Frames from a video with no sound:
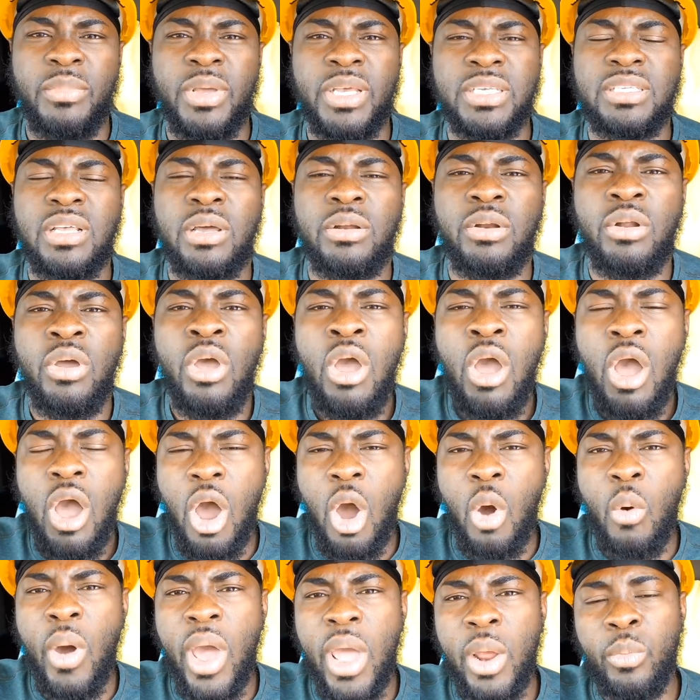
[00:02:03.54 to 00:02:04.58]
based on
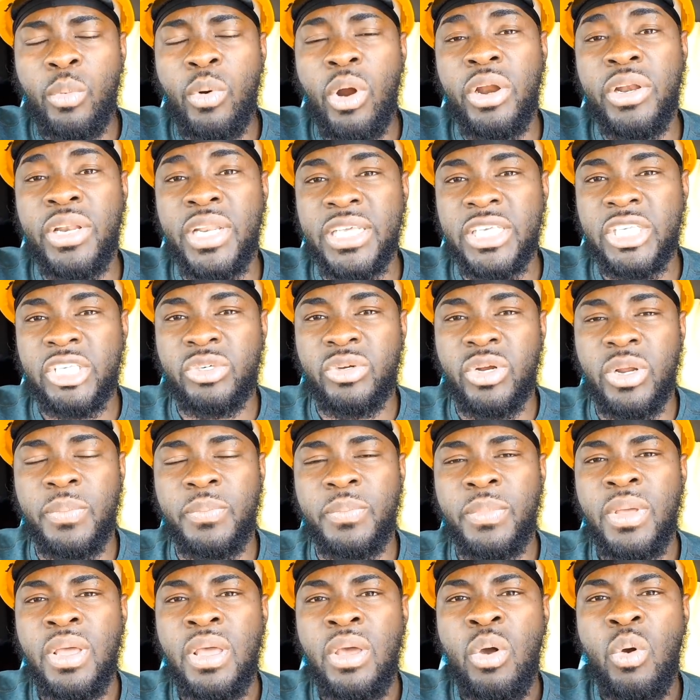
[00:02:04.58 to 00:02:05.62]
how I run this trip
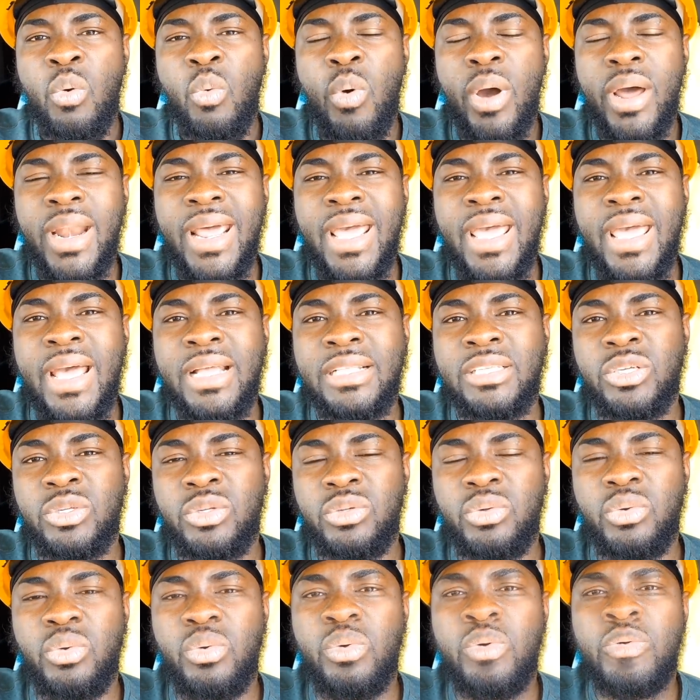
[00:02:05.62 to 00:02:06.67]
what I had to
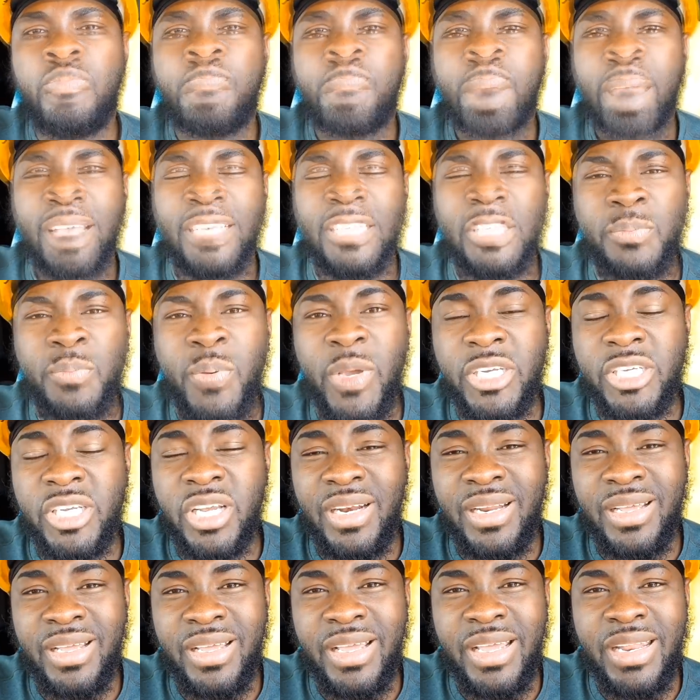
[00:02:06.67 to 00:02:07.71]
do,
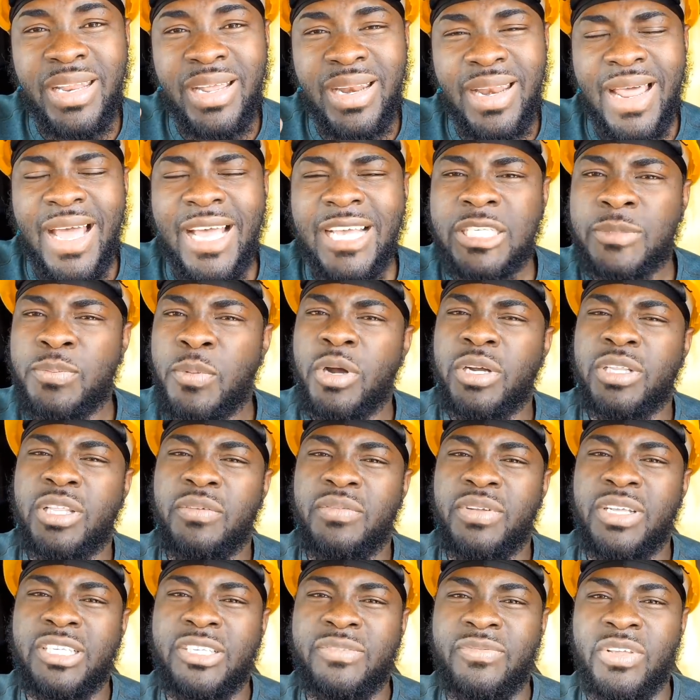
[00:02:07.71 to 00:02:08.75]
especially in the last part
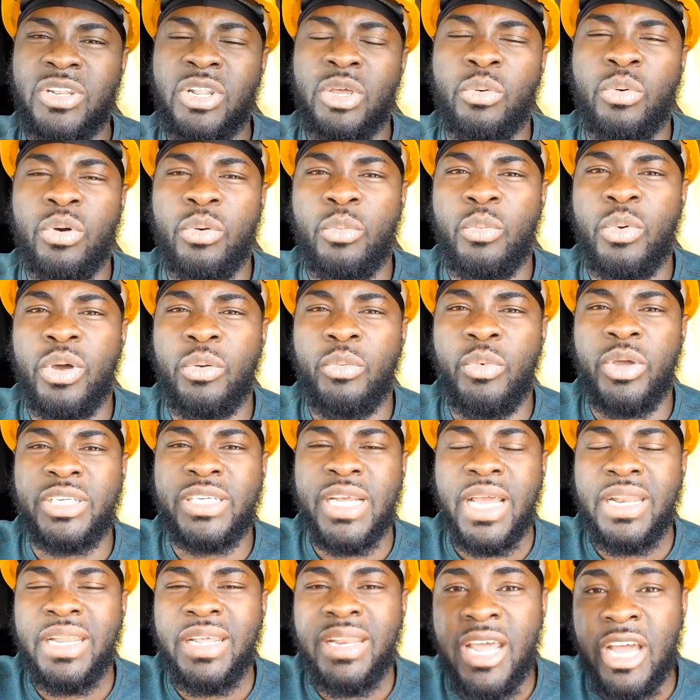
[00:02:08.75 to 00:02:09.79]
of this video,
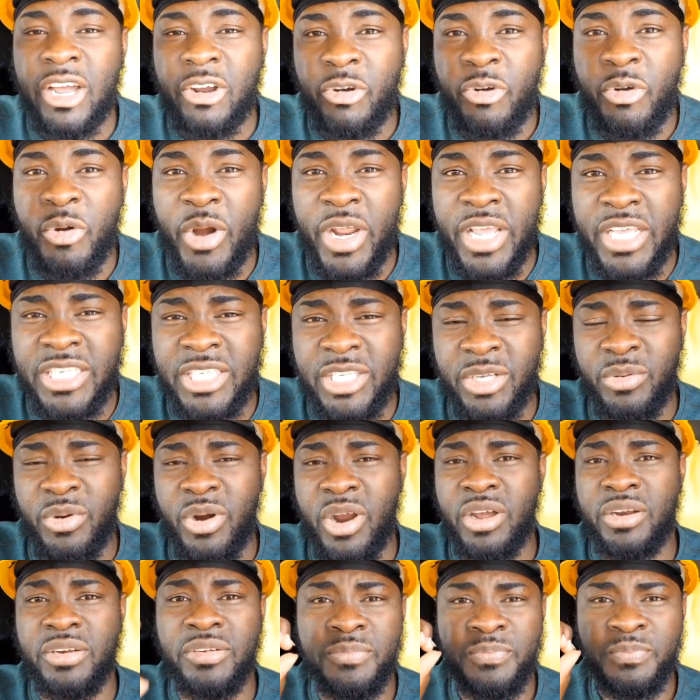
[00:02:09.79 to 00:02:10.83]
which I did a crazy
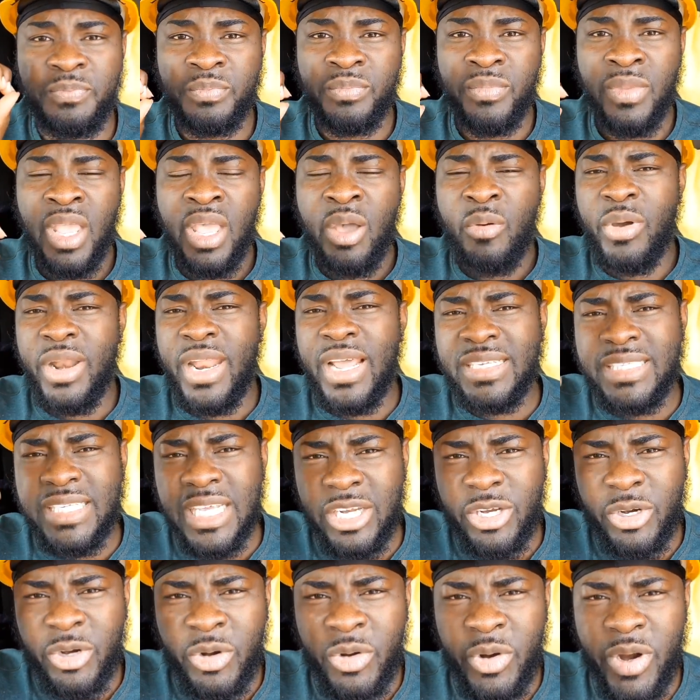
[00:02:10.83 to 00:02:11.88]
run. When I
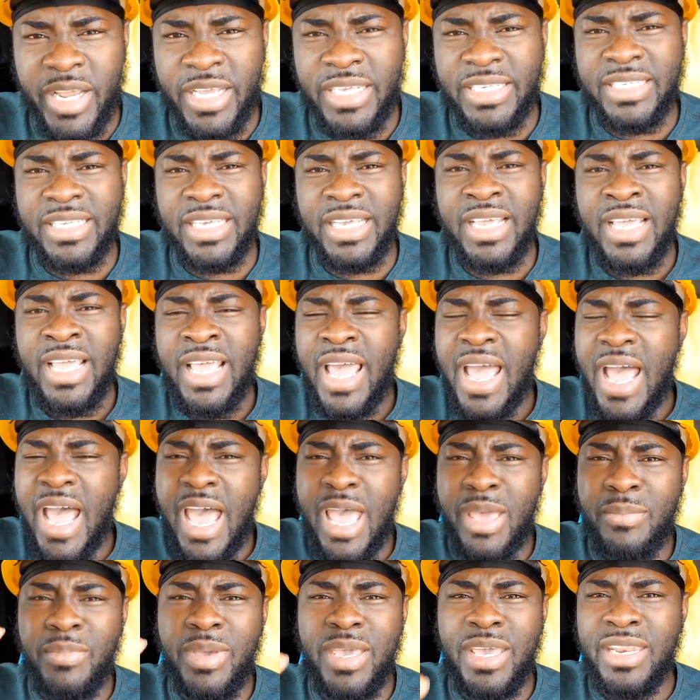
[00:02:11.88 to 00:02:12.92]
said crazy,
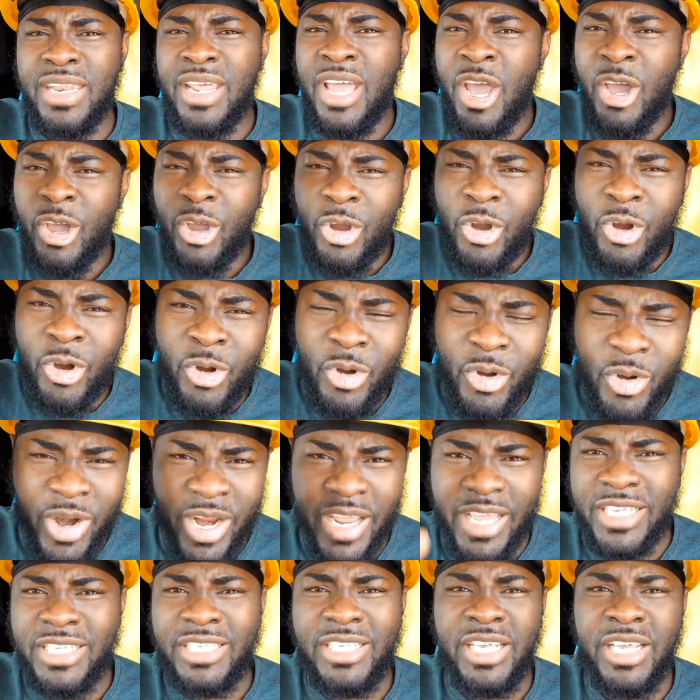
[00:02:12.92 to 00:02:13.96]
I mean
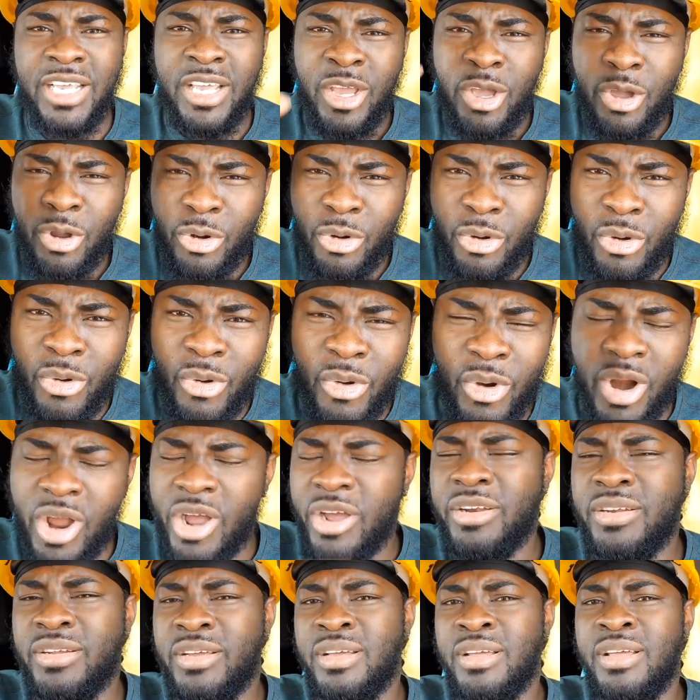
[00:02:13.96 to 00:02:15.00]
crazy
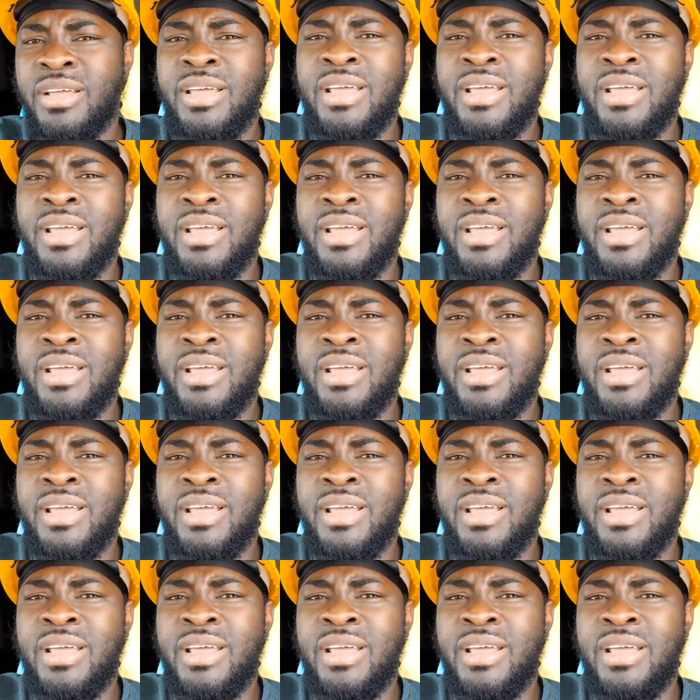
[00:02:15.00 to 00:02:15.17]
run.